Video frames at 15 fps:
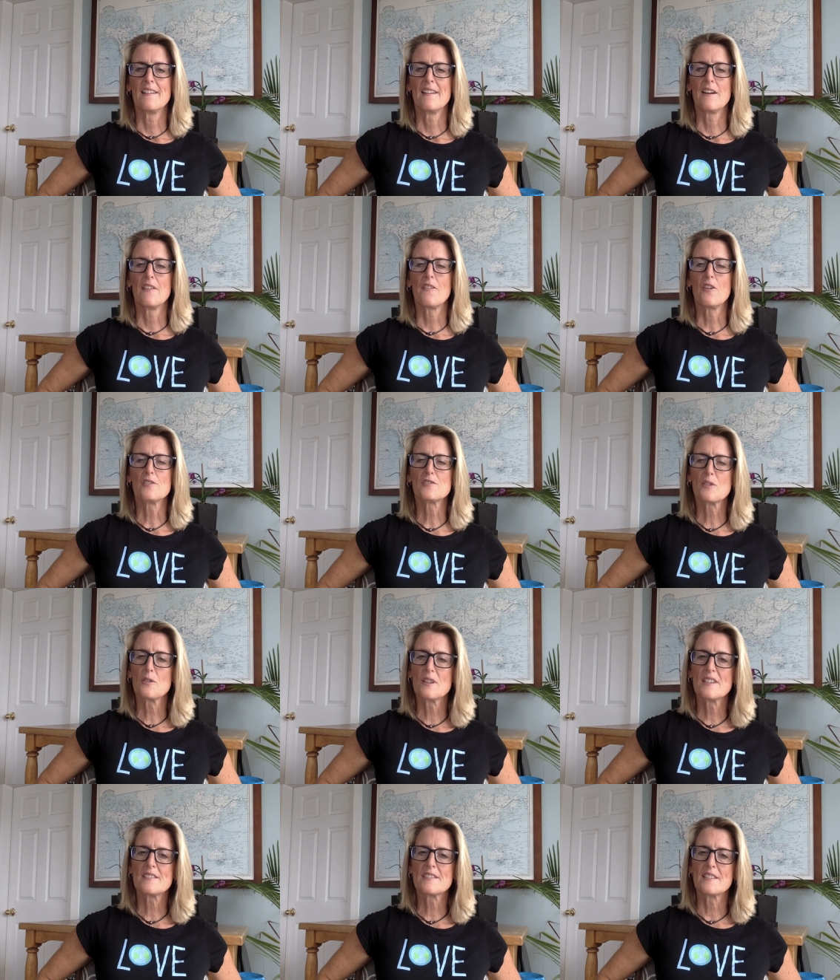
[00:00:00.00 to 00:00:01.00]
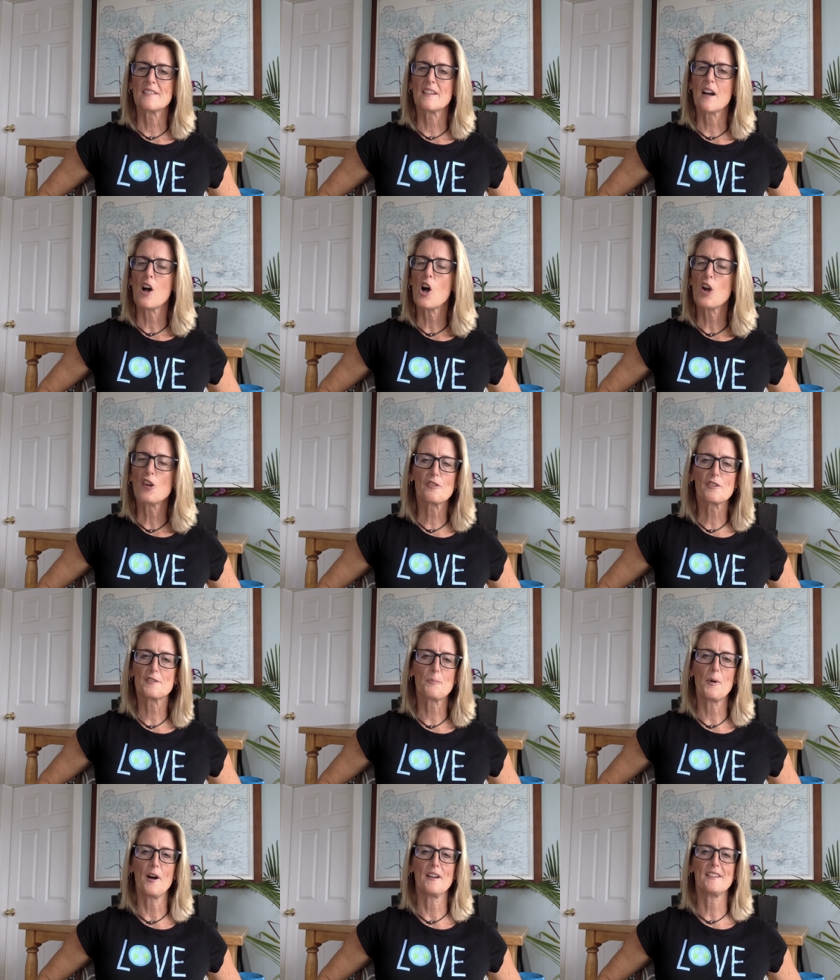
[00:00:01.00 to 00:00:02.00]
I've also listened to hundreds
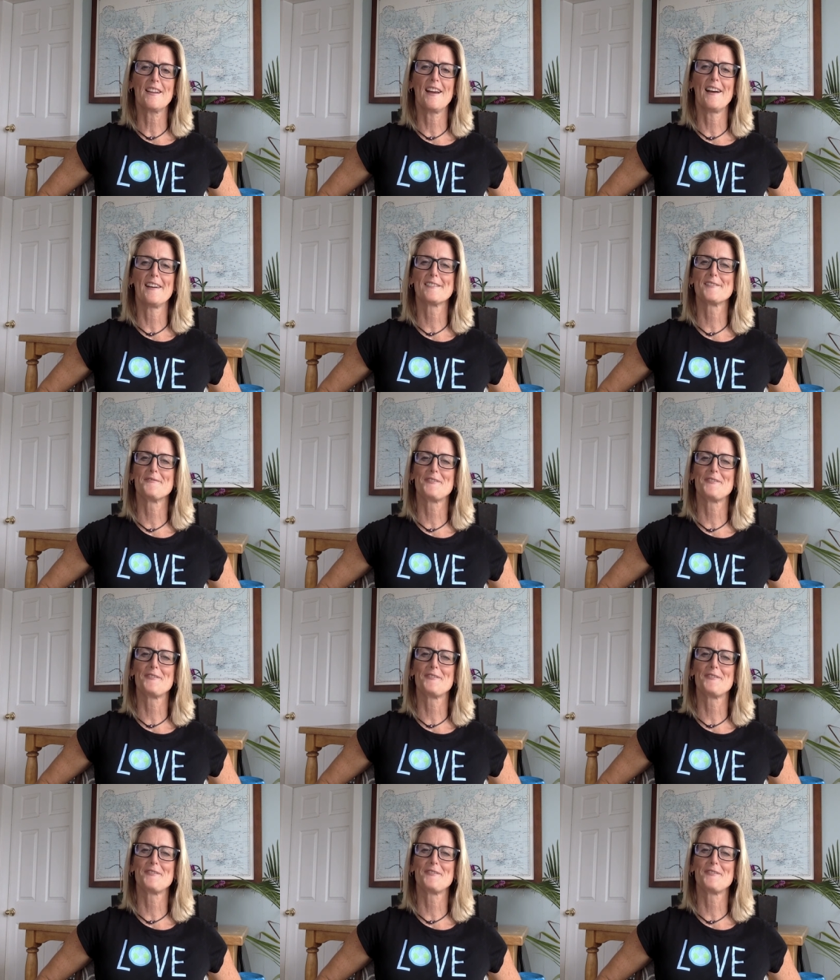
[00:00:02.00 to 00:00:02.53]
of podcasts